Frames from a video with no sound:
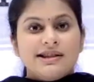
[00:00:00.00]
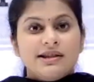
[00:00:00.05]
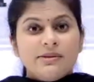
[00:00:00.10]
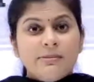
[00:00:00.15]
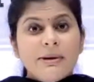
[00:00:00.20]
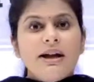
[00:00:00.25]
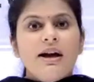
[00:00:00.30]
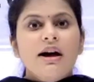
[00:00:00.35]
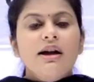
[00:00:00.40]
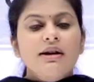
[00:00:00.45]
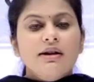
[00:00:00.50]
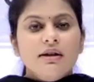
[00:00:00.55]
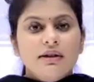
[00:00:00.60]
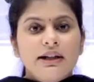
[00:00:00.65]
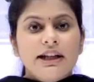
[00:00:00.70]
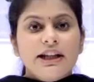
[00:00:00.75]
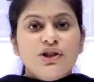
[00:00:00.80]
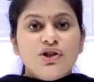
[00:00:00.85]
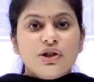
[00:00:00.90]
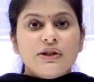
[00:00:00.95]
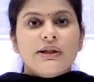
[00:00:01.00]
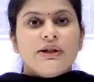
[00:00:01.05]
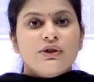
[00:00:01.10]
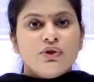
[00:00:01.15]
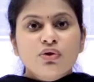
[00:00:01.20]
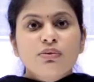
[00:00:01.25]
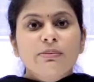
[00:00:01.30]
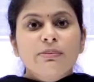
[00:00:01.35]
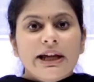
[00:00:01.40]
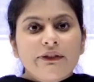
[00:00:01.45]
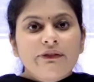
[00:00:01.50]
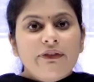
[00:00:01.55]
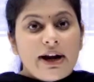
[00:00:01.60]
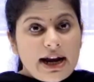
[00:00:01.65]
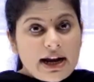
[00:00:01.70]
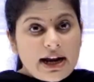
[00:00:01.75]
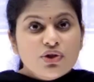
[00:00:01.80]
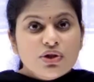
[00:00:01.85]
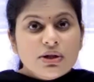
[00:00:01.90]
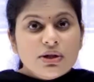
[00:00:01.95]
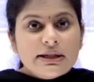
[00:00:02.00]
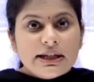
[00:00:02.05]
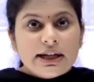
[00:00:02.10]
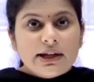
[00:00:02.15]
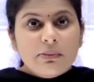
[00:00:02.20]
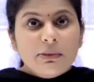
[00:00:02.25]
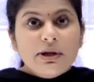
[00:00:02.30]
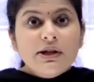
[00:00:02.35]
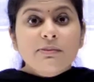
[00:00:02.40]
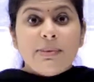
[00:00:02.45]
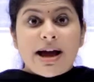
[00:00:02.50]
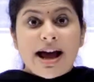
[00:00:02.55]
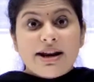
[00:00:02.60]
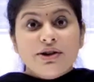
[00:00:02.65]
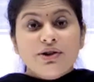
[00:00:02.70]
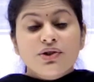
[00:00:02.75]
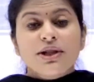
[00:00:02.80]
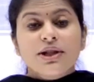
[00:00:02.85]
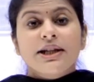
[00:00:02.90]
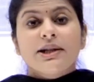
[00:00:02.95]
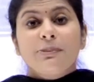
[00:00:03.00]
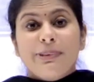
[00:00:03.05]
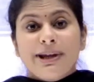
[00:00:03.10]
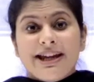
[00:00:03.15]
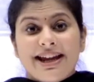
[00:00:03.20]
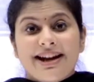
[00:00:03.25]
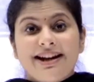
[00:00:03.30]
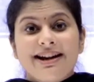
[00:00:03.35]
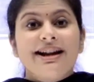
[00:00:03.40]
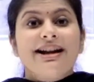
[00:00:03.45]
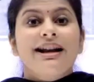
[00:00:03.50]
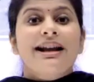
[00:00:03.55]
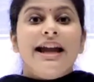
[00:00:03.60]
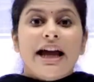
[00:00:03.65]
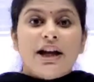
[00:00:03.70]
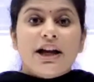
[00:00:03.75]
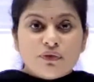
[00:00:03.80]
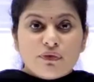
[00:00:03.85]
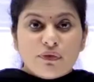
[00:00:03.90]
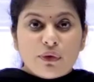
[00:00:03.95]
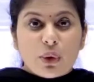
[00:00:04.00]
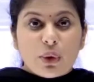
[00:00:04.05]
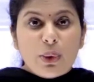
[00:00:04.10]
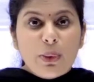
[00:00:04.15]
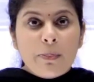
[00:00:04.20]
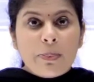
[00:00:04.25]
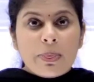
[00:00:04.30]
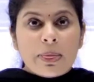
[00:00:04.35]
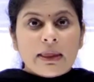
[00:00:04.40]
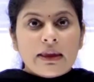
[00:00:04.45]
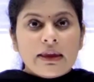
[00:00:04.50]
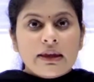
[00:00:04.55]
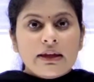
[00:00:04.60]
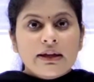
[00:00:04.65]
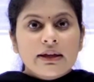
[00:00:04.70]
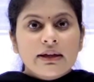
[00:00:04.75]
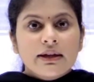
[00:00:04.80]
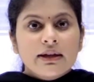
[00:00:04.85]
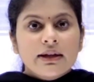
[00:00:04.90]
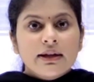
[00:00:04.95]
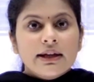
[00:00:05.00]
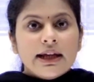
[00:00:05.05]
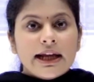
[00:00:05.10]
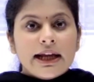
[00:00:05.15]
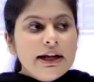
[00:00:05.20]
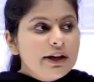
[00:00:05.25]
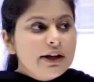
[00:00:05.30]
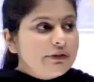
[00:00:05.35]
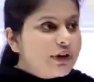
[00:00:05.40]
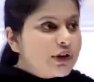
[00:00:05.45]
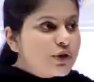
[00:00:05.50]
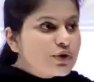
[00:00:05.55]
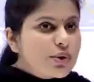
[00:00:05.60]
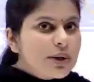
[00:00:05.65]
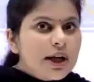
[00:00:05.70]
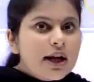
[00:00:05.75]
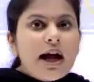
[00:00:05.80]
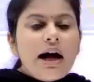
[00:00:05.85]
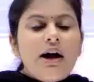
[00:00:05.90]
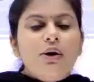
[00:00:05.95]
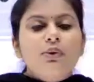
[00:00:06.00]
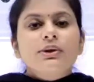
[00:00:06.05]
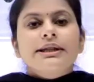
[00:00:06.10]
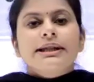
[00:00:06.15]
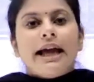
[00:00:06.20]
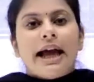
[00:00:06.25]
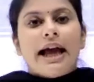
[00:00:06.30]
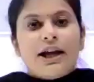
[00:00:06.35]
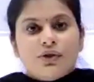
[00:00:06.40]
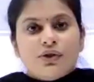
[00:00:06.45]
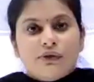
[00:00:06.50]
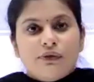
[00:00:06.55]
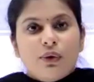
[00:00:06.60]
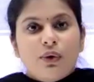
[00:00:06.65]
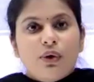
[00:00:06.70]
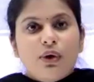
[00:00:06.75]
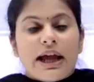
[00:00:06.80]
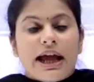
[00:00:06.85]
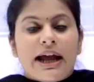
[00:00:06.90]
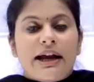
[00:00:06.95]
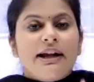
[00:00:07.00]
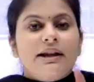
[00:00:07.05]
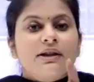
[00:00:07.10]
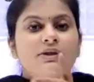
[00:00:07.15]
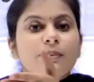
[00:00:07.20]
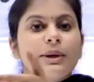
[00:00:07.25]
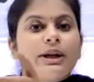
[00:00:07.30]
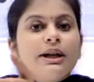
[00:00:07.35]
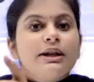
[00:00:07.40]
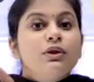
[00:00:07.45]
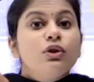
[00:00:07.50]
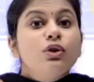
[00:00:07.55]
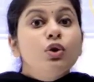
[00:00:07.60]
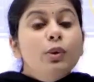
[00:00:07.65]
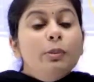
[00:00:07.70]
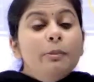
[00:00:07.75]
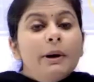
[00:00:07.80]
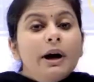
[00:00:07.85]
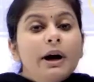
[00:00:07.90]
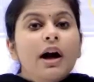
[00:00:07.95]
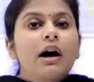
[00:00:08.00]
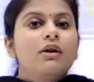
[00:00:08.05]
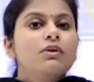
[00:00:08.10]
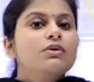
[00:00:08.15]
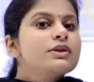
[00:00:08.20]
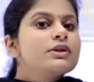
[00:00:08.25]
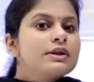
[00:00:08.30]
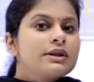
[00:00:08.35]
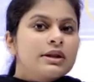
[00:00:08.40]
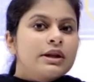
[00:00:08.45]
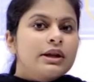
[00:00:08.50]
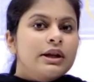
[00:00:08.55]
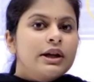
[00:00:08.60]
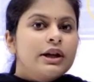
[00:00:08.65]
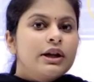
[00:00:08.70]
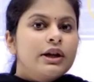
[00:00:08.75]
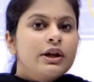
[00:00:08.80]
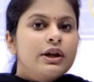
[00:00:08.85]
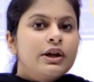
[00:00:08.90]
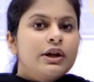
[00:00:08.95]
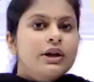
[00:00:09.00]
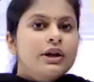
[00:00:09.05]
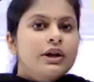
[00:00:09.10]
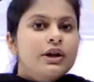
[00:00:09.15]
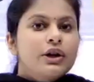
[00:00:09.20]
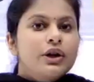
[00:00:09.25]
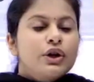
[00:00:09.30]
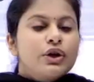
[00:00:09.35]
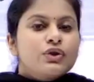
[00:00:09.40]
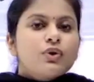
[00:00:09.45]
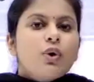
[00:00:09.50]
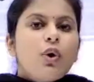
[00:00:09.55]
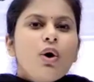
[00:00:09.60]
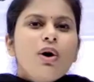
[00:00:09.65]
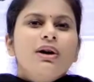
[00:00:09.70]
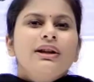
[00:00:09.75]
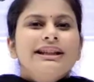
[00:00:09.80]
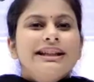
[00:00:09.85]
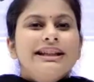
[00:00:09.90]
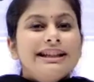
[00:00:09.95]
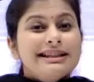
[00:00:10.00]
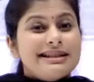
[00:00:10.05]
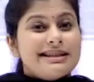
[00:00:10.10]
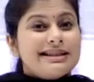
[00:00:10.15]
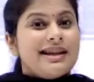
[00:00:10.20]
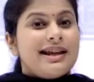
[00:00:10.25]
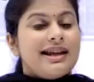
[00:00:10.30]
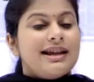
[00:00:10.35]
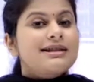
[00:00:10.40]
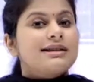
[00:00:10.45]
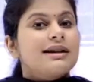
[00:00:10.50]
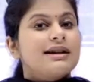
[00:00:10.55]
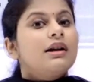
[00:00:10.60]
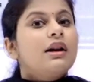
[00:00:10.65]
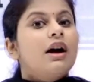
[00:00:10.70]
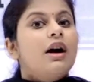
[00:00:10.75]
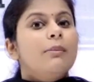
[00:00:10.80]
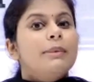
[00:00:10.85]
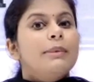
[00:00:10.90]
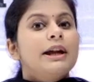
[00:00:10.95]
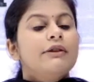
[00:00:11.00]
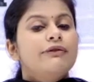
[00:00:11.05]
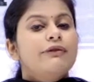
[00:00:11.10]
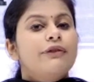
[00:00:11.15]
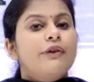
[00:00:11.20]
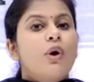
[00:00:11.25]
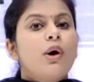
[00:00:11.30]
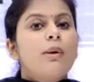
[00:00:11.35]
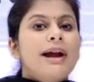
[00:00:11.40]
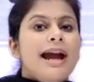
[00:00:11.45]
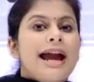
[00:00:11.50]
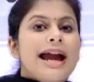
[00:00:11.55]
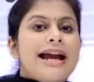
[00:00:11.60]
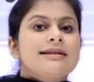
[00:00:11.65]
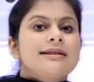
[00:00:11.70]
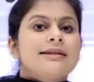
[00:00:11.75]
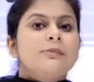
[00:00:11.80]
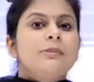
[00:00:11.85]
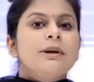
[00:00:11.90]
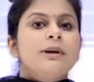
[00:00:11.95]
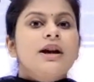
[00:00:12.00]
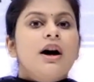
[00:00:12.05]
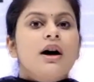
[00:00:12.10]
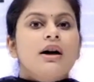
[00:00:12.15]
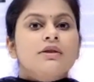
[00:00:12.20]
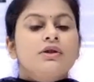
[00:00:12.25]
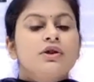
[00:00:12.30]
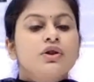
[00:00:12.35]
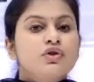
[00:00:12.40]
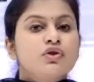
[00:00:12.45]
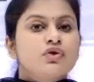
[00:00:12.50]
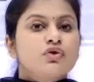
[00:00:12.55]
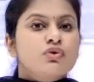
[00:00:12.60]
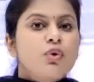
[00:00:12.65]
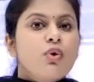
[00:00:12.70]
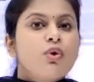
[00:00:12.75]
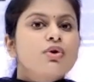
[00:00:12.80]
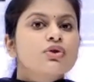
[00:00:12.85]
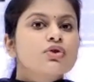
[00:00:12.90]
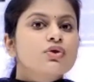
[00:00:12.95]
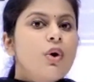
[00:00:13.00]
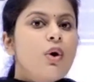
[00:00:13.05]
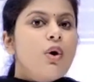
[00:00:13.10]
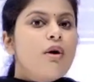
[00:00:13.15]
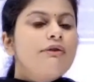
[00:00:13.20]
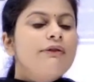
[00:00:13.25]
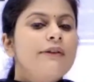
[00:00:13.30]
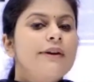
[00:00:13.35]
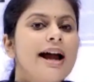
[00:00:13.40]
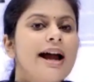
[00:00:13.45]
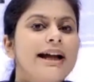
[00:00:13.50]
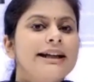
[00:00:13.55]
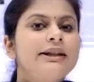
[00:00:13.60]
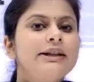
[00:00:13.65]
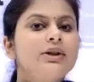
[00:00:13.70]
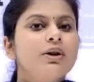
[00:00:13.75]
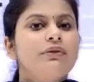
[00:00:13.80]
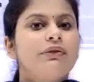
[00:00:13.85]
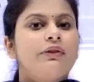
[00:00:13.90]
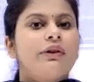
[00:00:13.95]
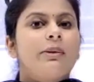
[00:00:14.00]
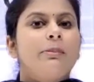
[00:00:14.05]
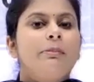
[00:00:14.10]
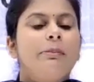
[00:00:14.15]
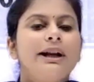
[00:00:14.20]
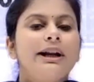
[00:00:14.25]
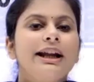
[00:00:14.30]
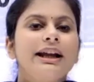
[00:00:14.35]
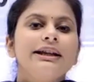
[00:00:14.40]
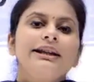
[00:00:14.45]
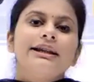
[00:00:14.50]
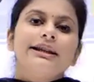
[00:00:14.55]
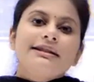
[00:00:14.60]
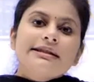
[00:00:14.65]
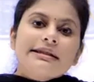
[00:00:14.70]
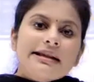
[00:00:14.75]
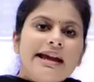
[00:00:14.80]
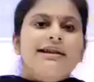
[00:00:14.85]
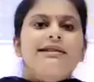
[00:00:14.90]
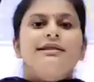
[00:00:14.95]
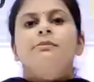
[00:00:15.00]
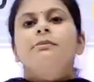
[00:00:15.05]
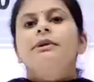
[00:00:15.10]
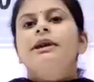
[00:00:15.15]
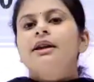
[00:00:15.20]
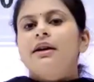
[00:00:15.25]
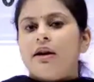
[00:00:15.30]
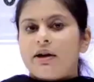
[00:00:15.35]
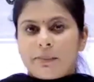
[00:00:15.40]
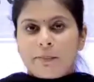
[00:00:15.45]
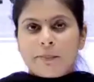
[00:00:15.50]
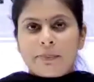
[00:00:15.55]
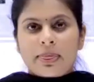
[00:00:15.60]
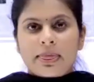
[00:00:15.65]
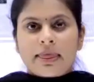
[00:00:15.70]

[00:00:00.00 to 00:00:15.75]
SBR teaches us to make financial statements, balance sheet, P&L, cash flow, individual accounts, cash flow, and as well group accounts. So all these things are coming from SBR. The source of light of AAA is SBR.